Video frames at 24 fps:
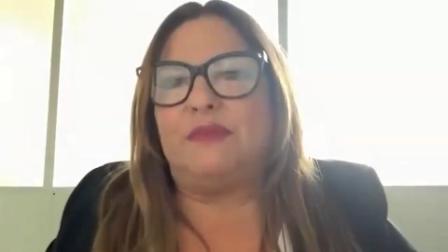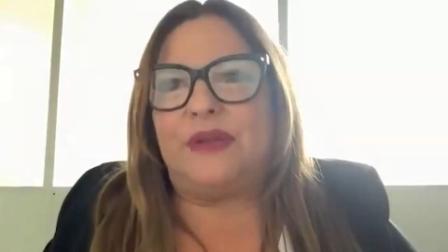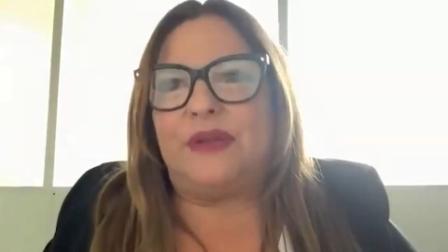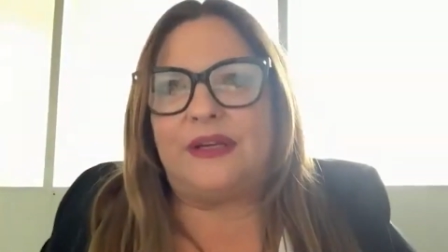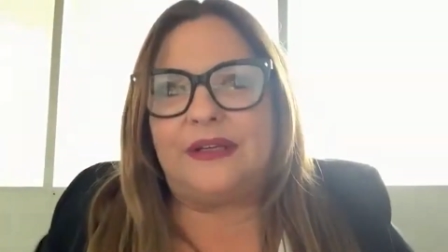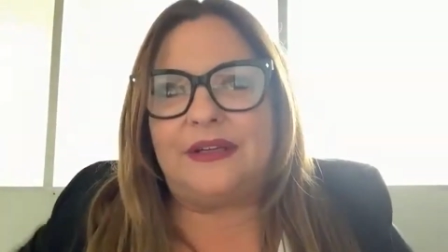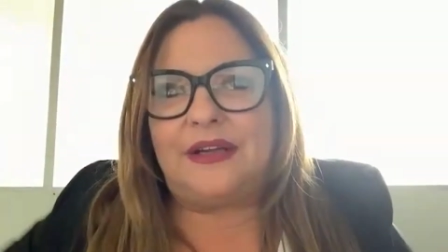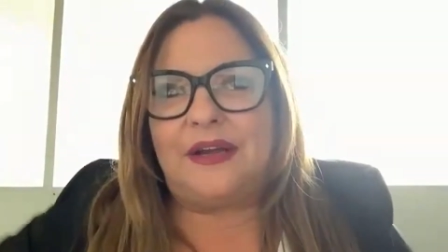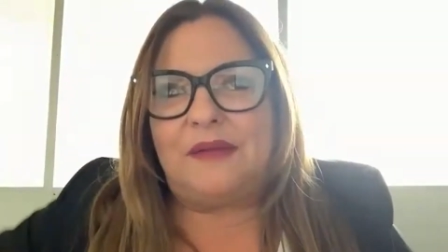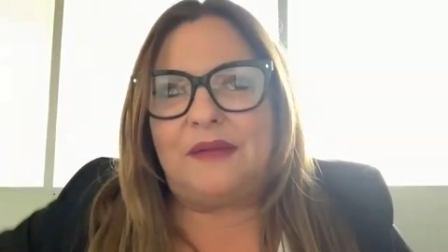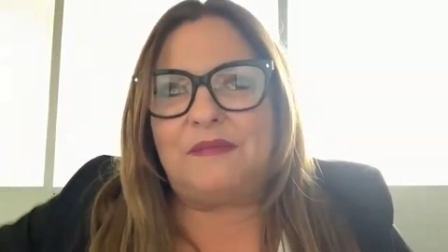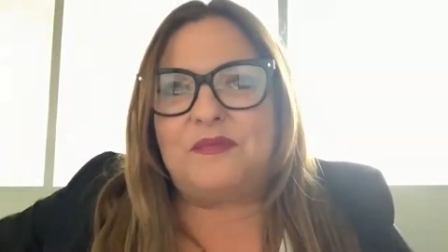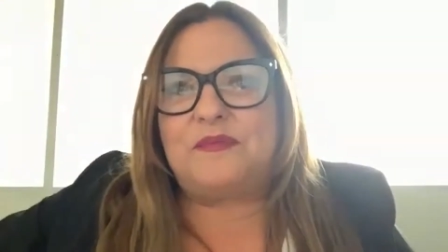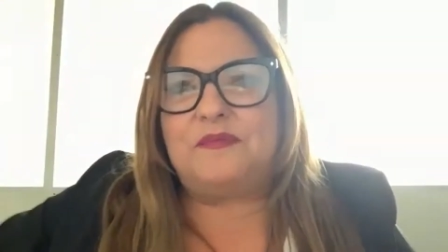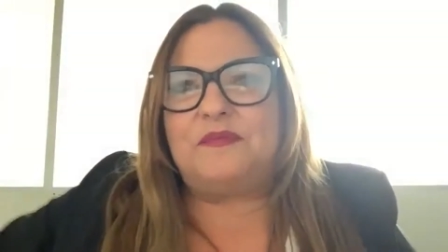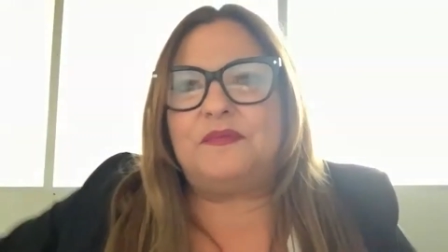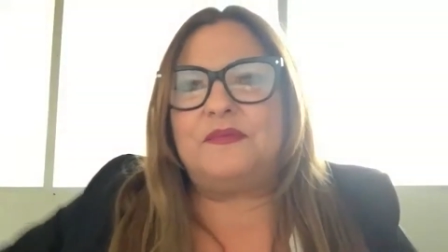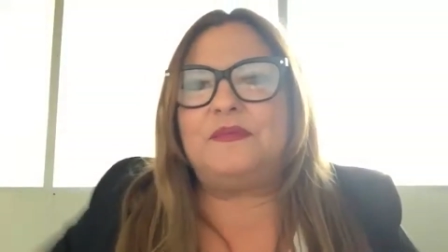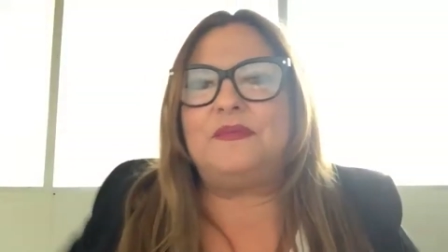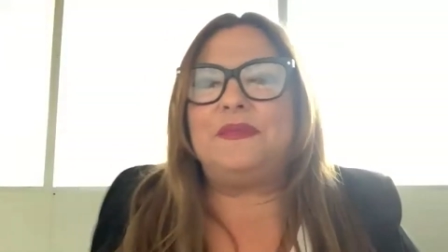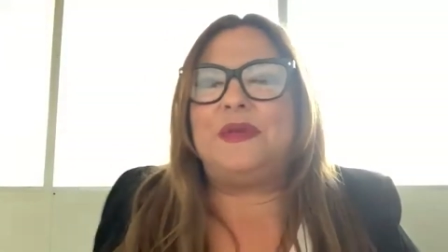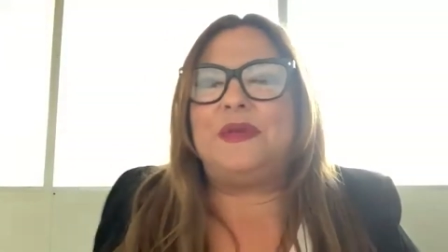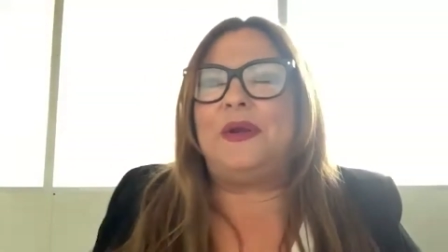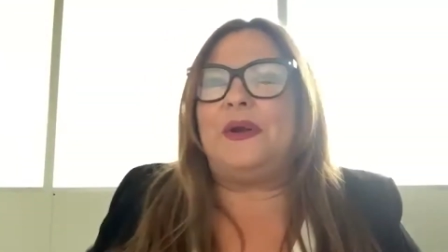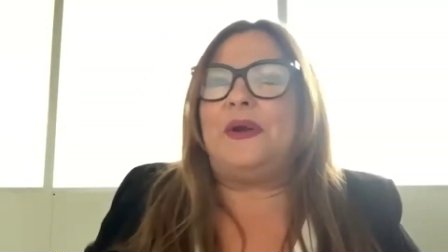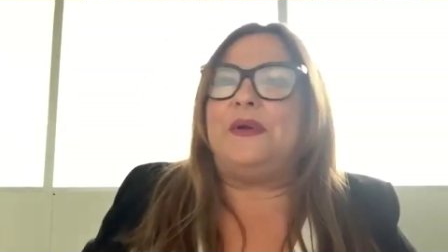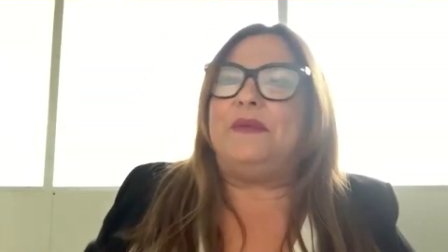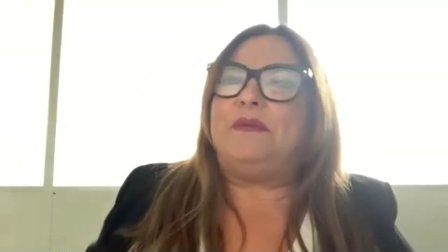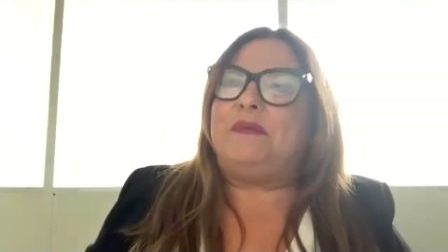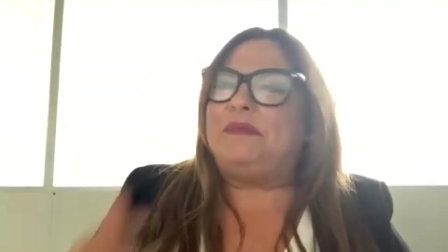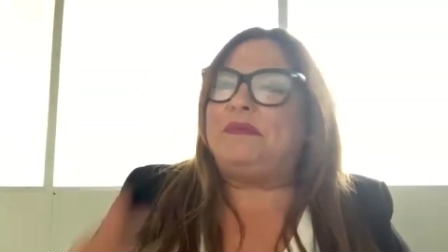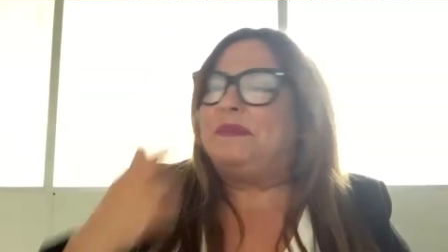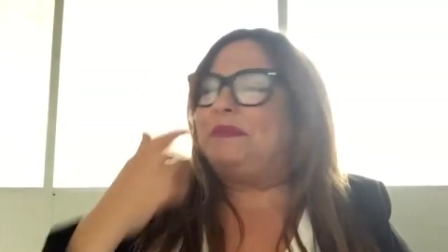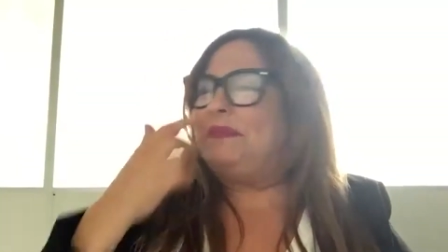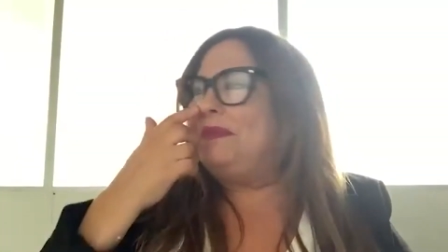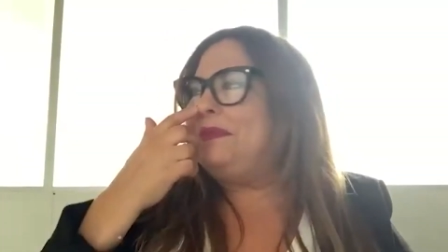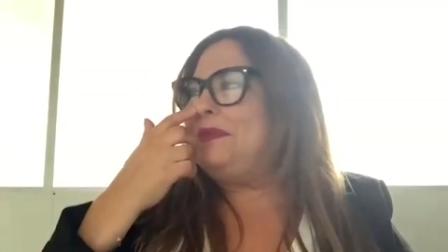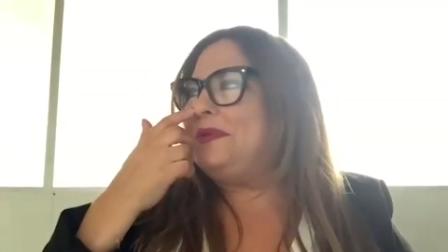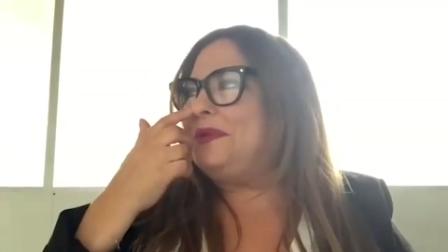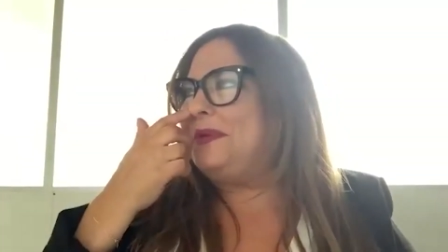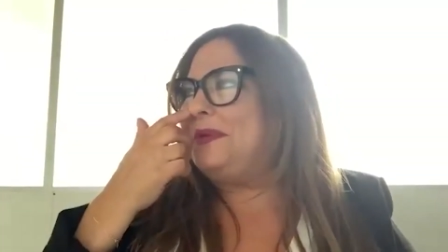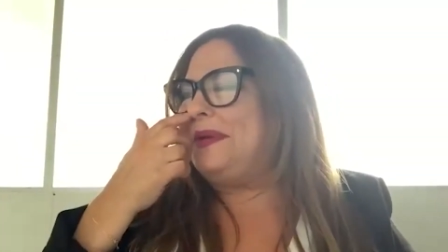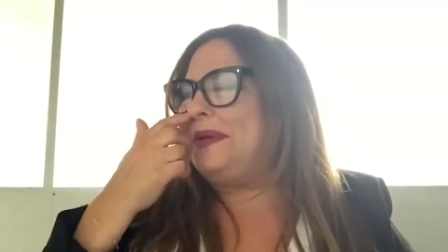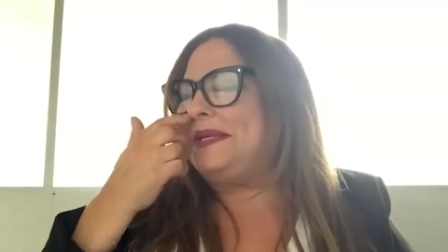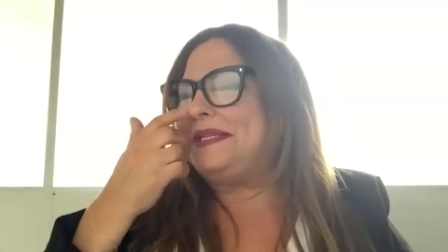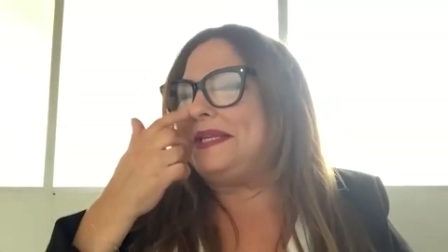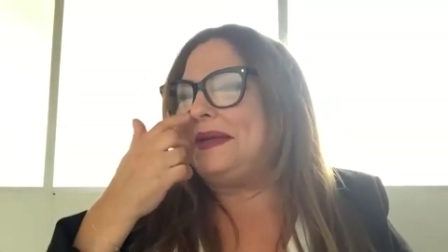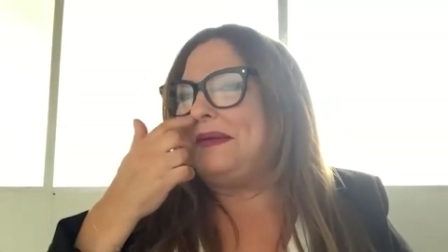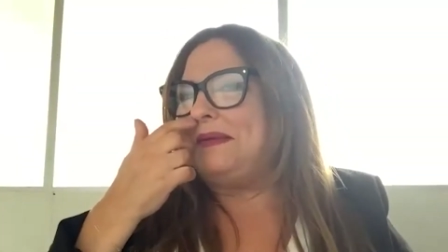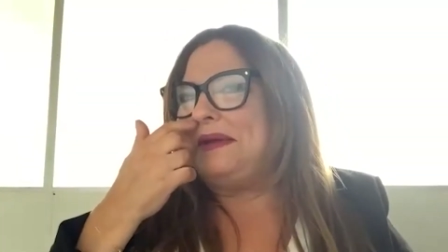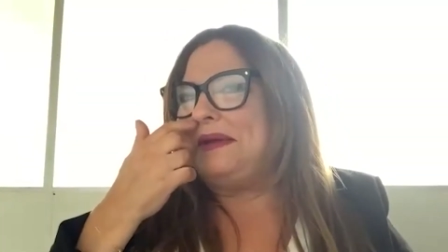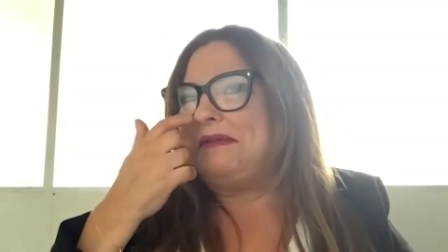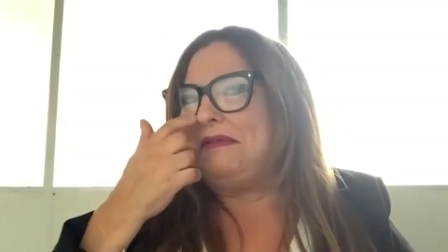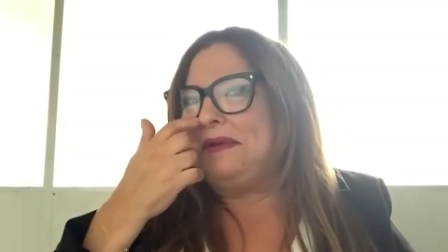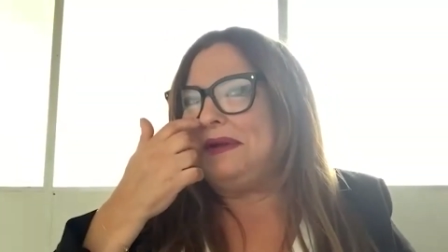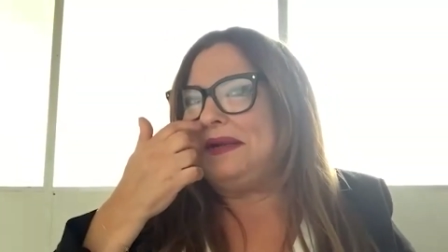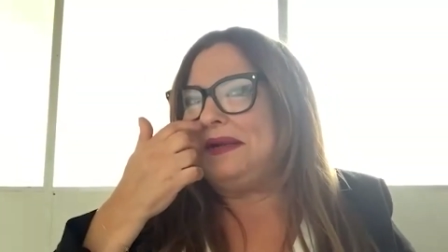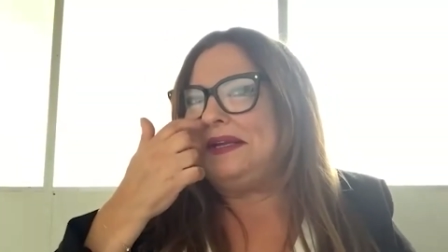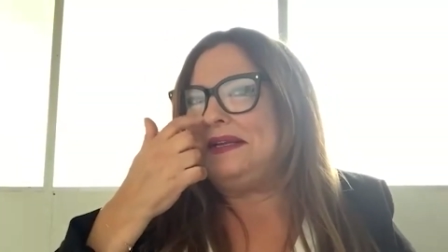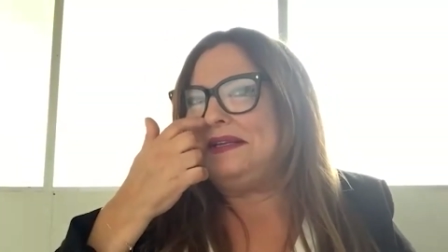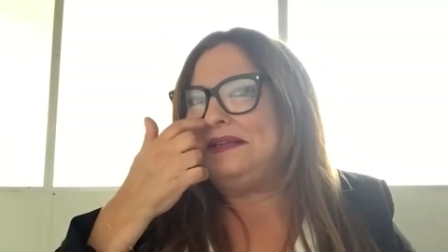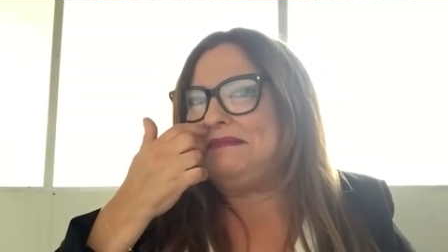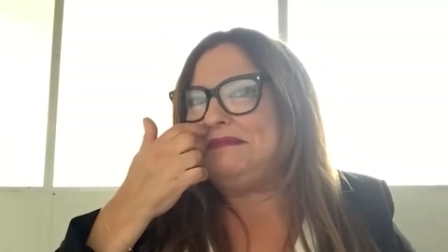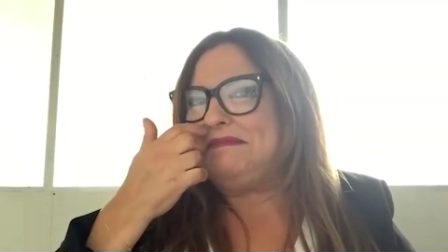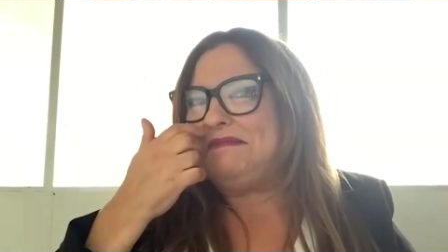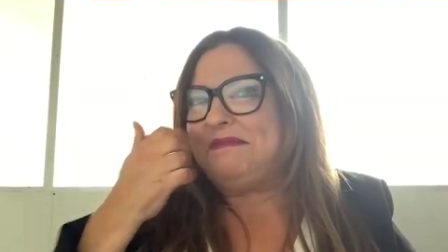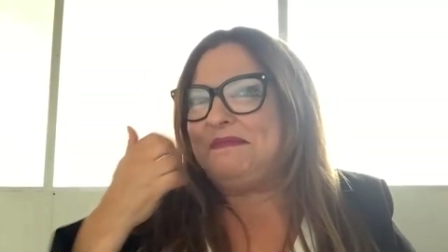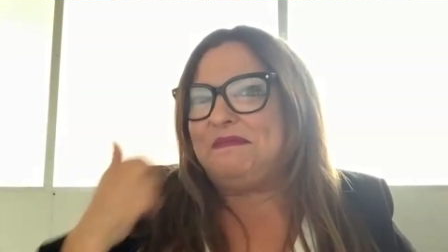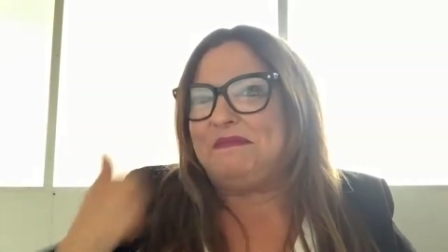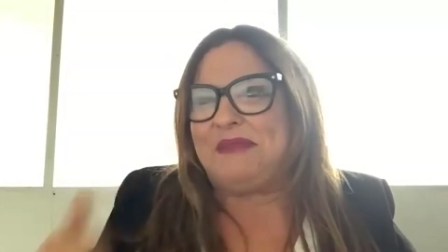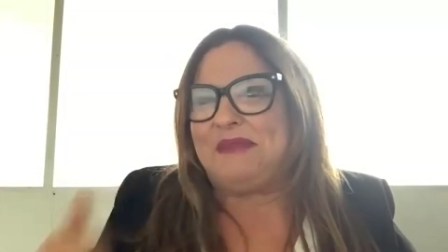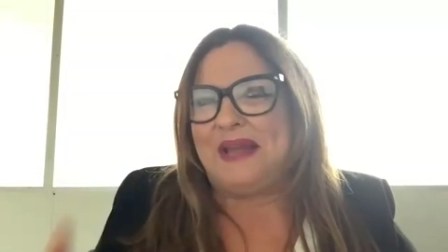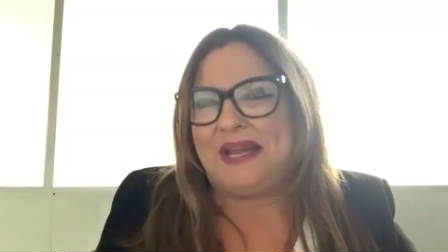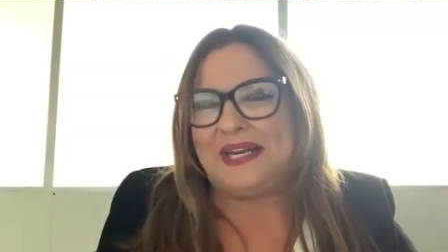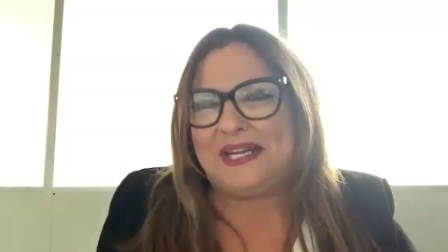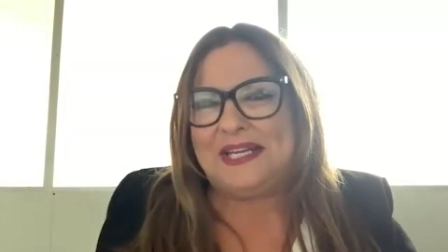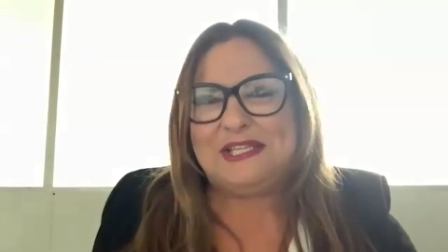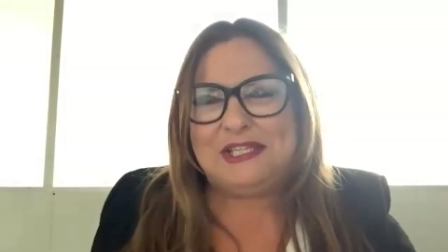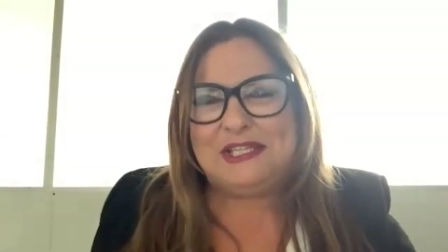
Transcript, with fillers: minute I'm, you know, doing something really bloody